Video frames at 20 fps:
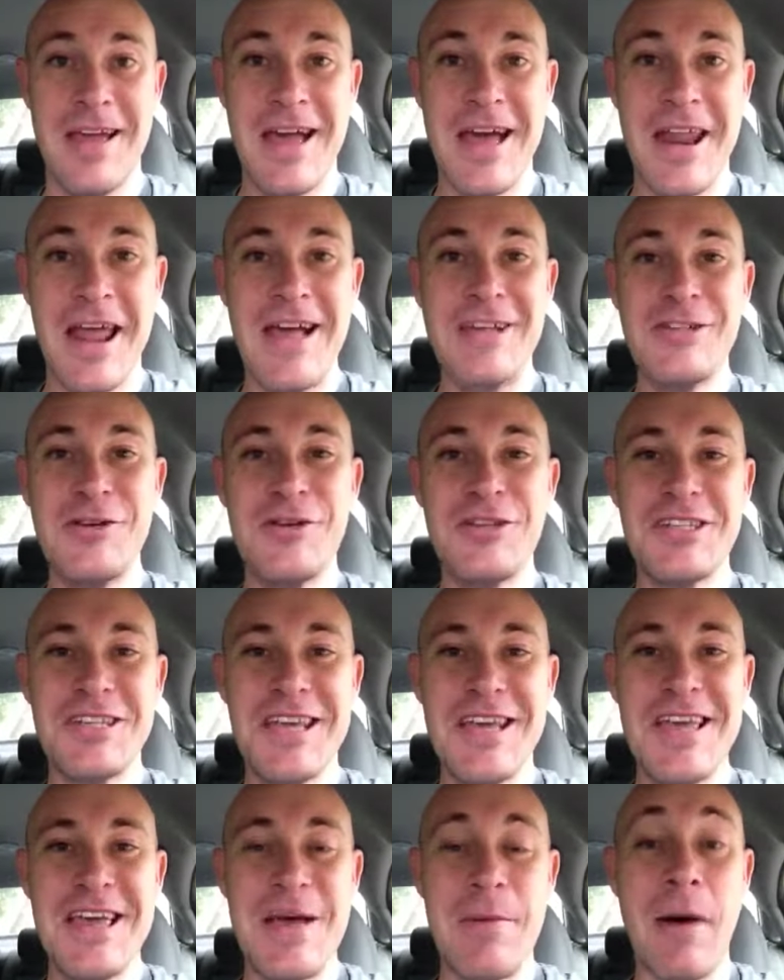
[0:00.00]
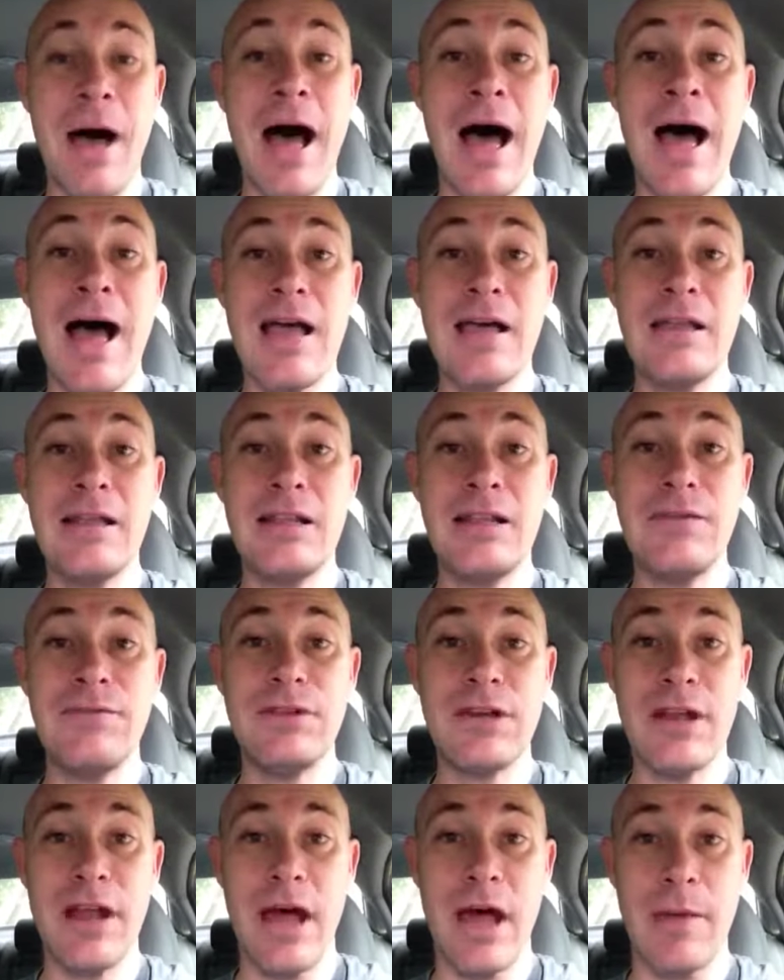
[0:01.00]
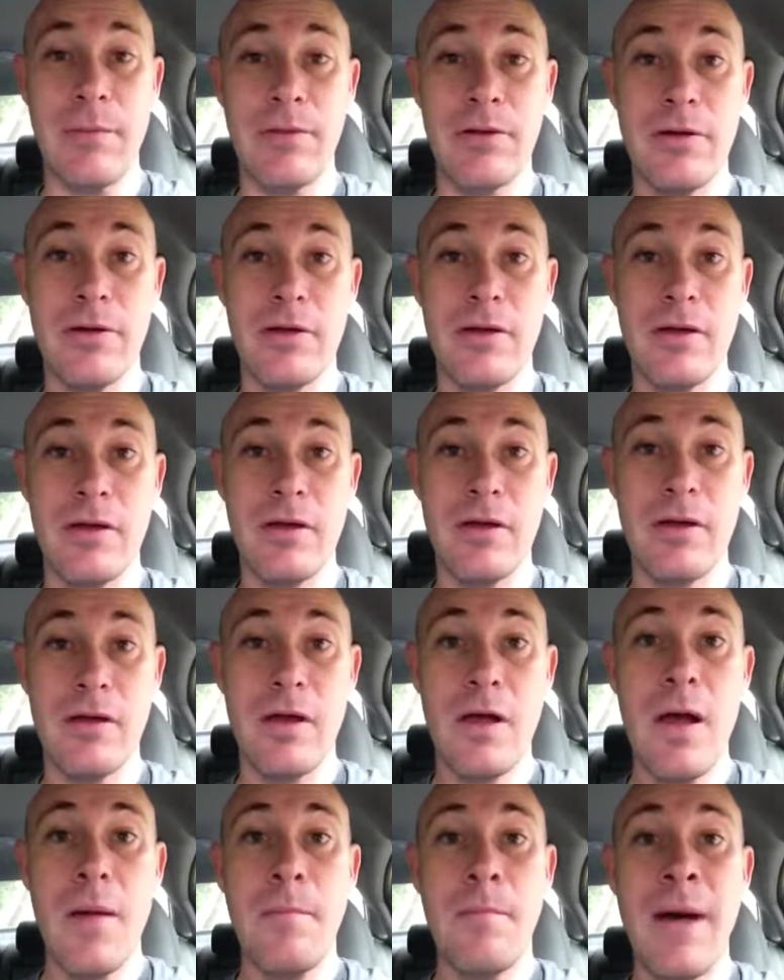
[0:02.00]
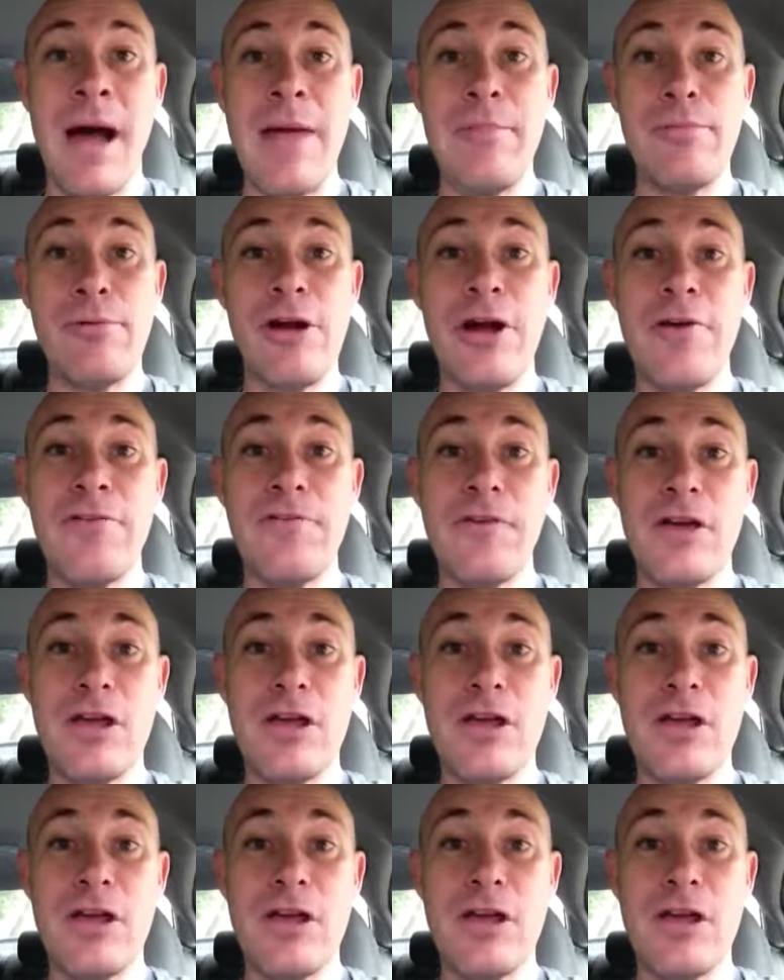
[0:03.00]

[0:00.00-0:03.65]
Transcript: And as you see Him high and lifted up, my prayer for